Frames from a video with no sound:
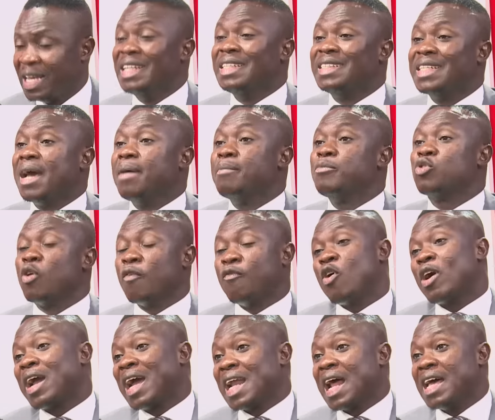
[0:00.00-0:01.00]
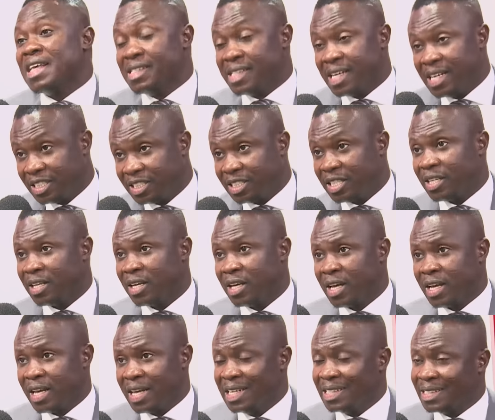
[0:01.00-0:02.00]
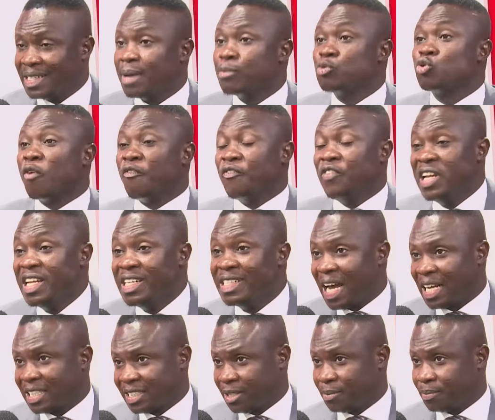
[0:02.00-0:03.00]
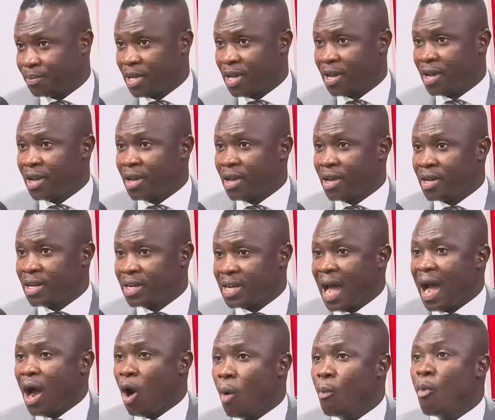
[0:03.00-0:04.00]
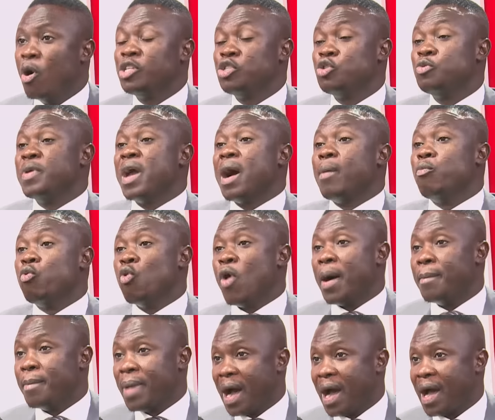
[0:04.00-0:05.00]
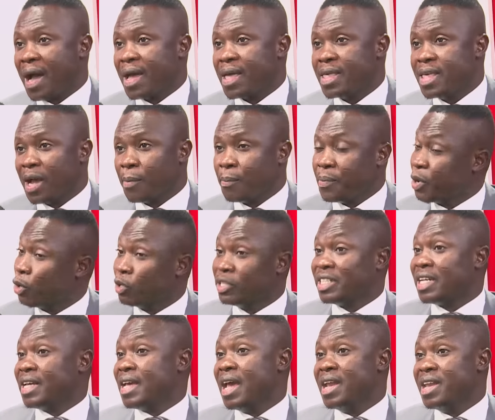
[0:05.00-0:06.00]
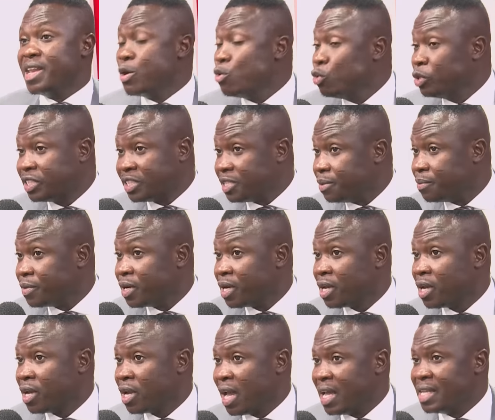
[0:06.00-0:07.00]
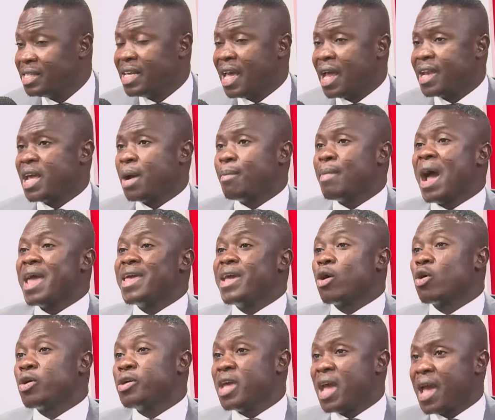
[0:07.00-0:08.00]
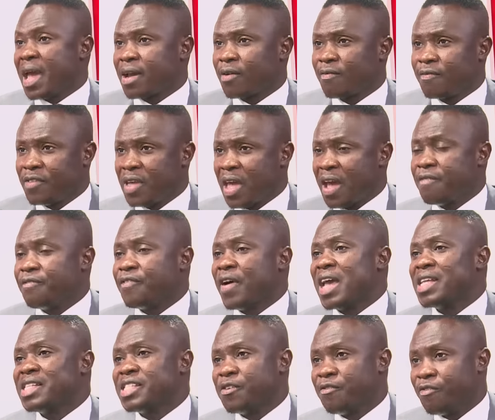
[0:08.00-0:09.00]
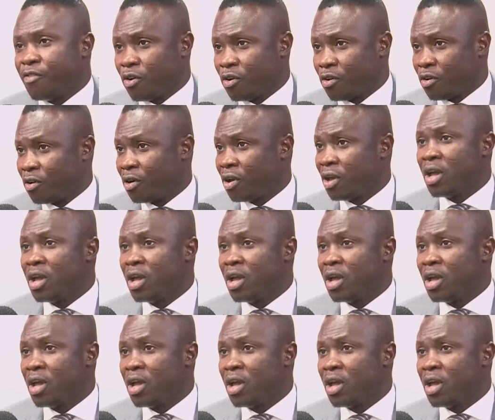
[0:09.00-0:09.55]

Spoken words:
In terms of organization. In terms of leadership. Na omochi mi abu ama. Ya build a new team. Enti ya niyama ye fighti fono.